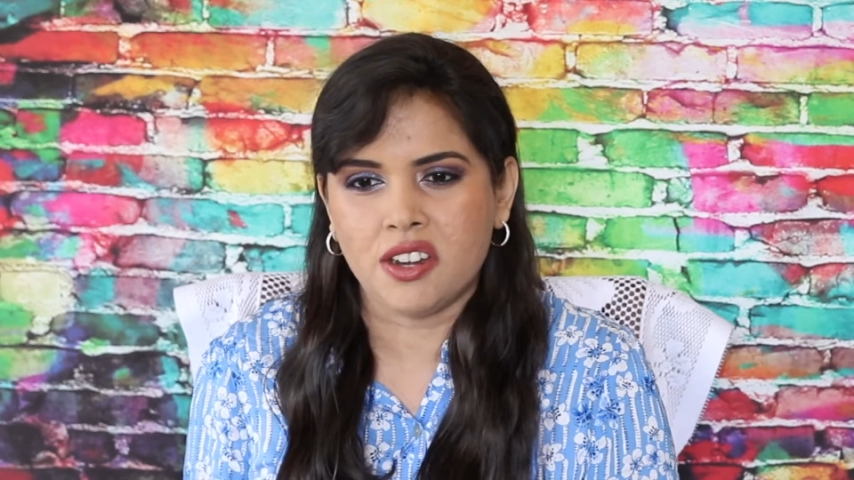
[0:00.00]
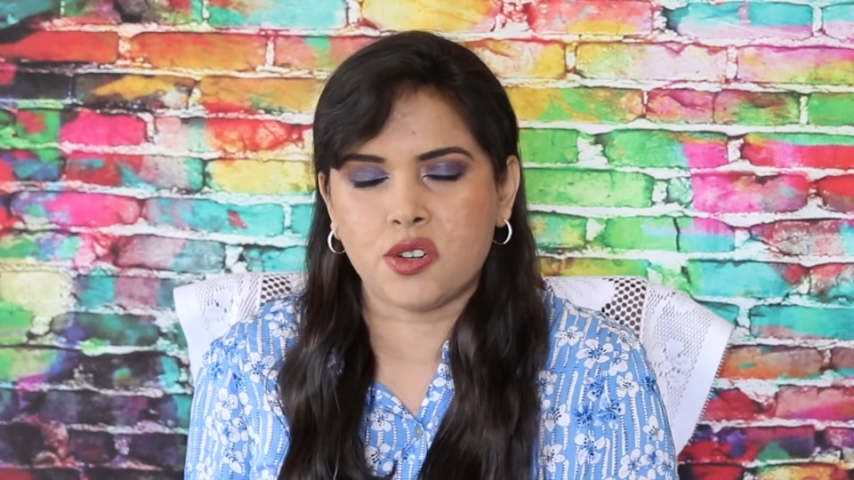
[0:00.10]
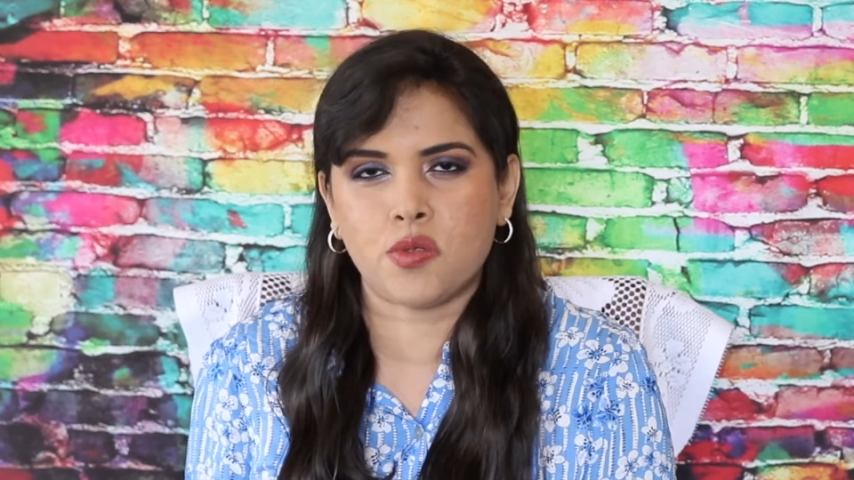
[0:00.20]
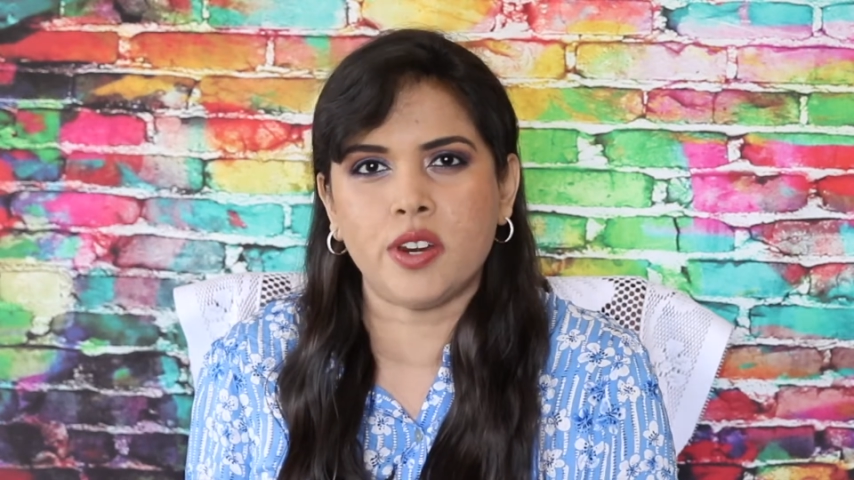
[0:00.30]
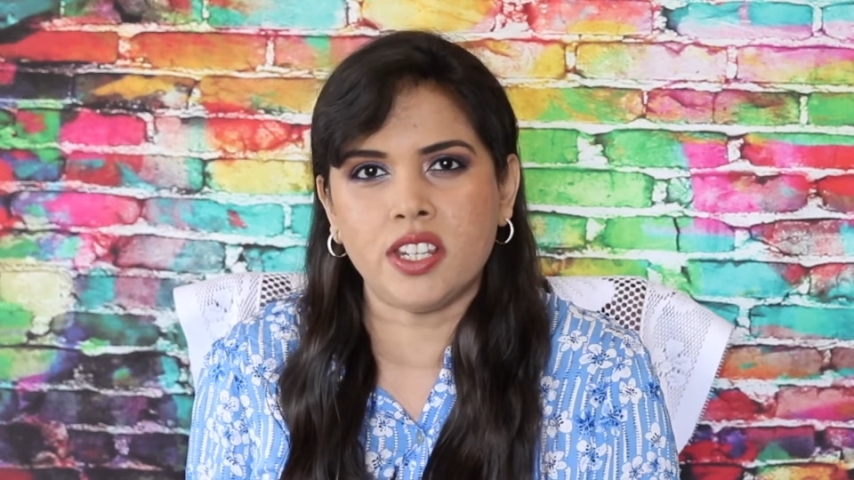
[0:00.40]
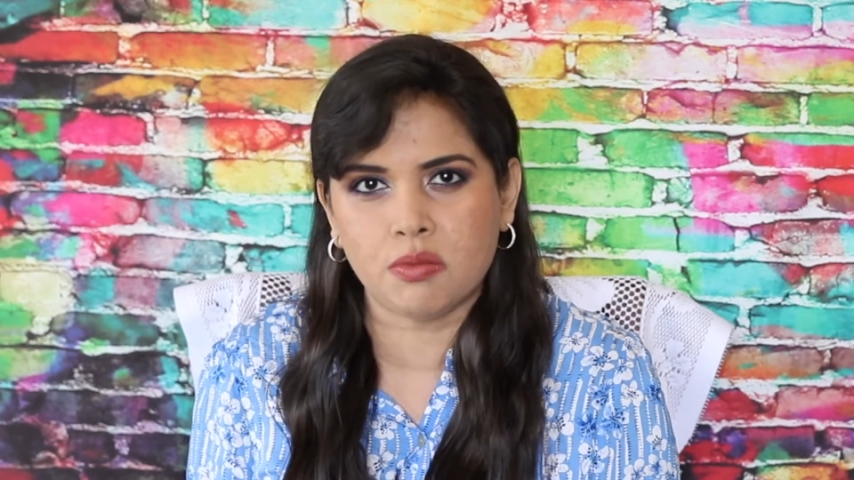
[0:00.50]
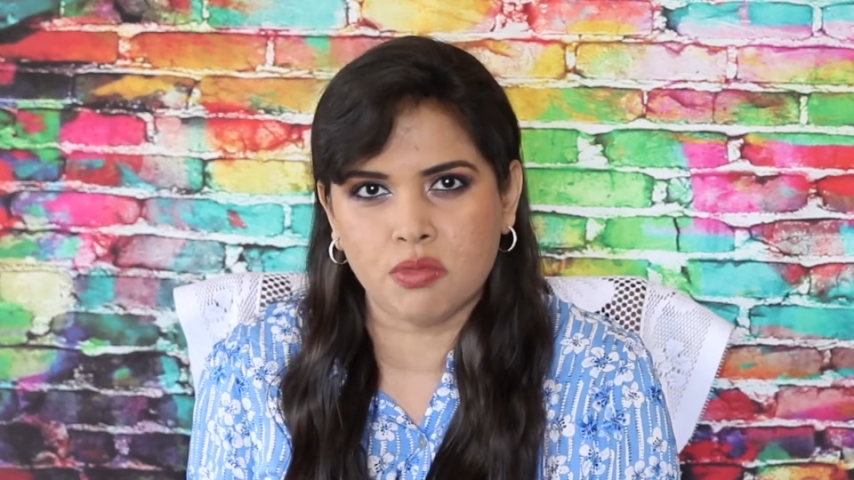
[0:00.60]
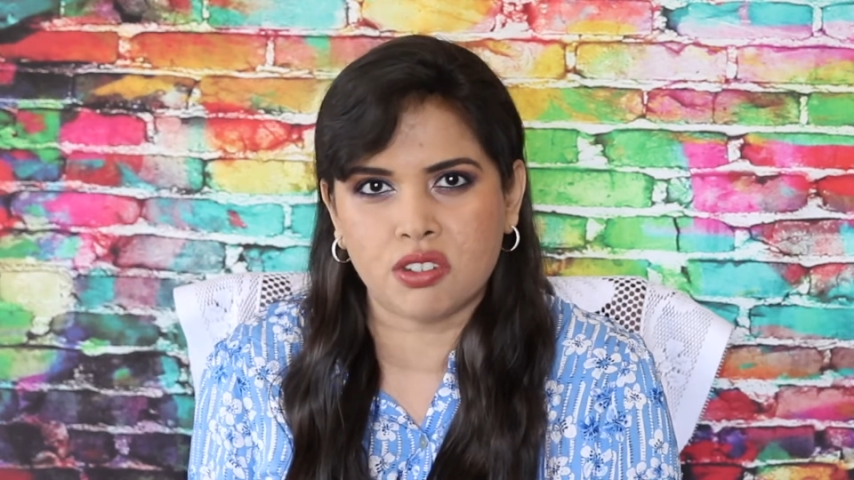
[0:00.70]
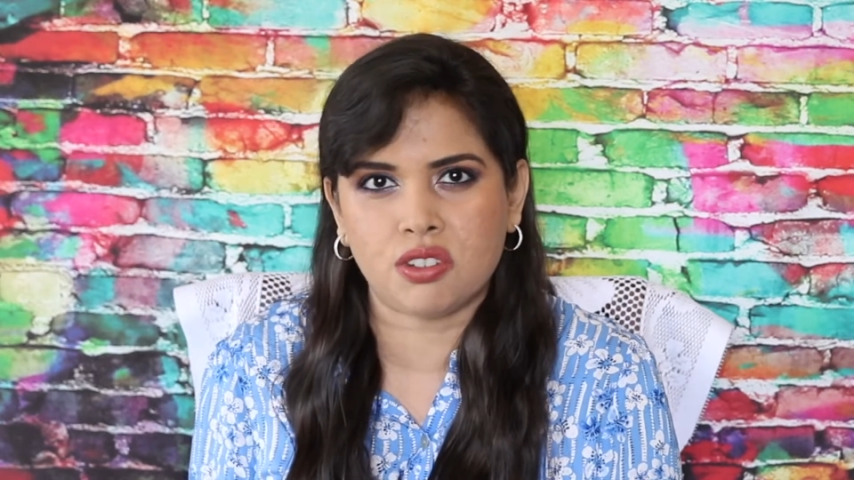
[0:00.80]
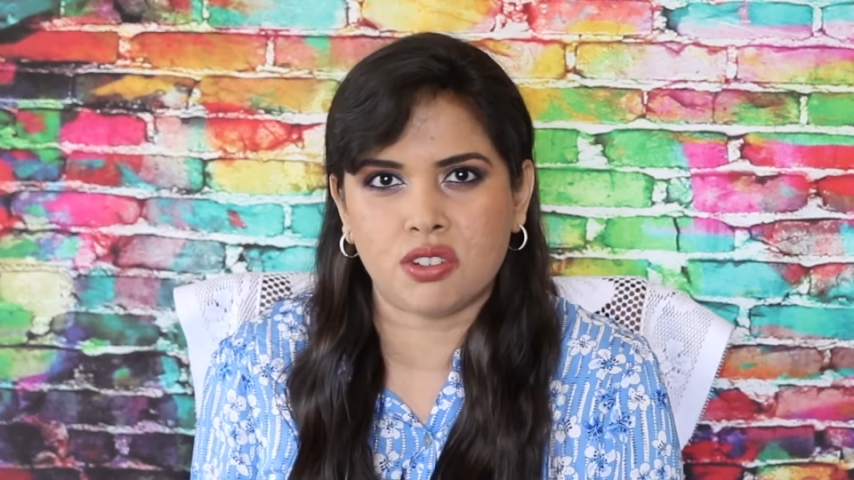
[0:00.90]

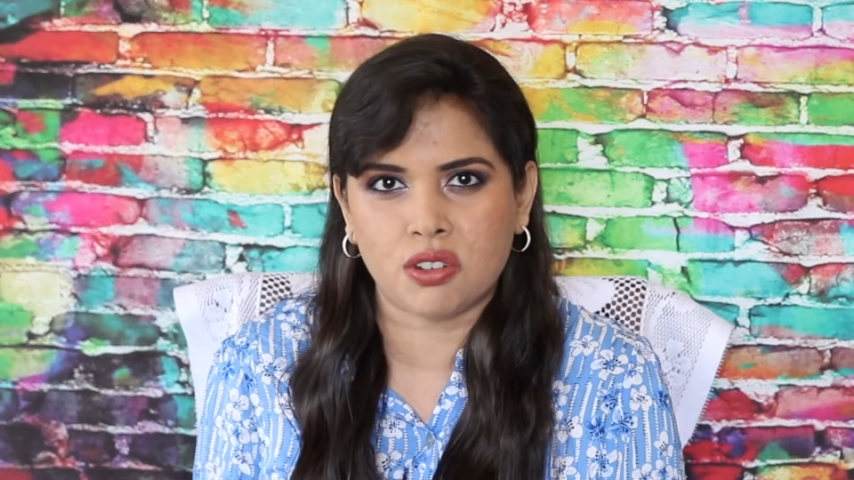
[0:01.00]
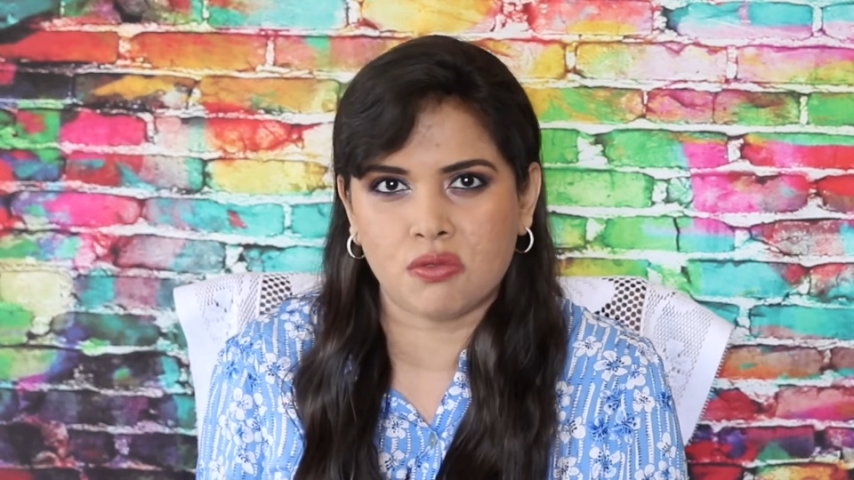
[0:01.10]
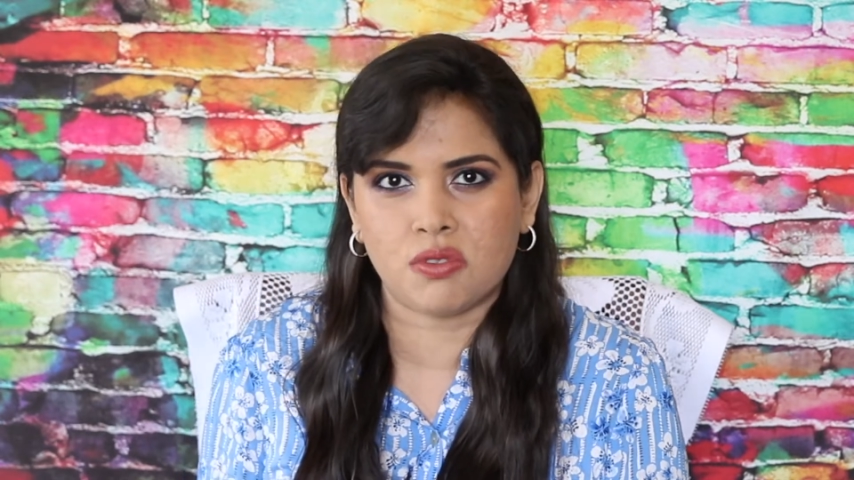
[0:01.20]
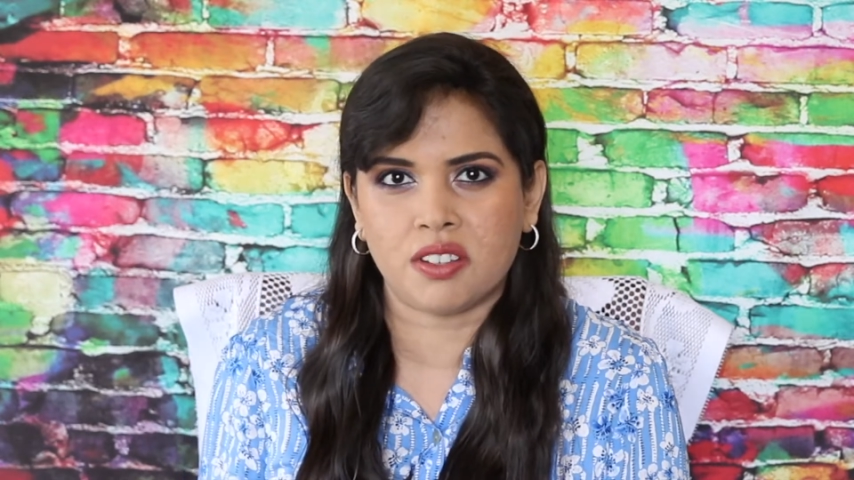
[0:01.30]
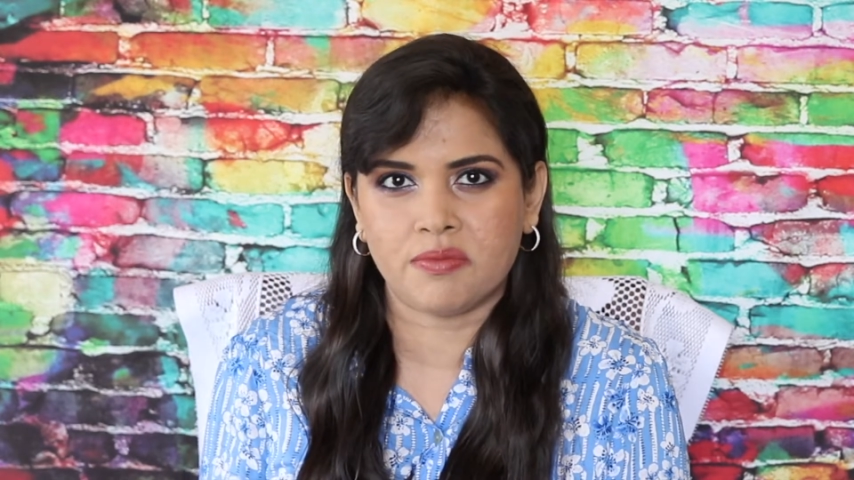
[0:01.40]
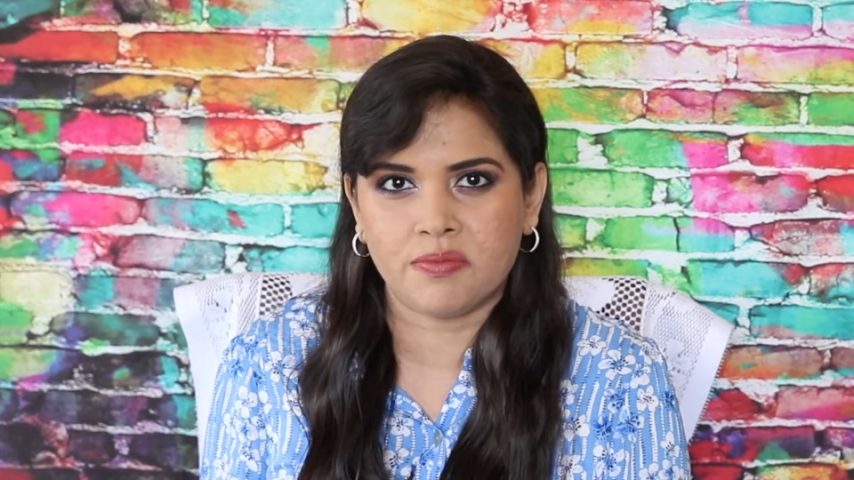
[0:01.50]
treatment toner.